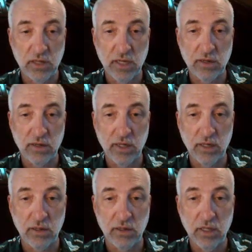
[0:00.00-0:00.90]
Here,
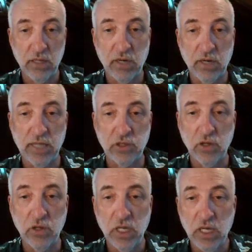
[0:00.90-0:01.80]
here, here. All
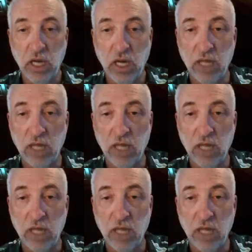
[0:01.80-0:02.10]
right? So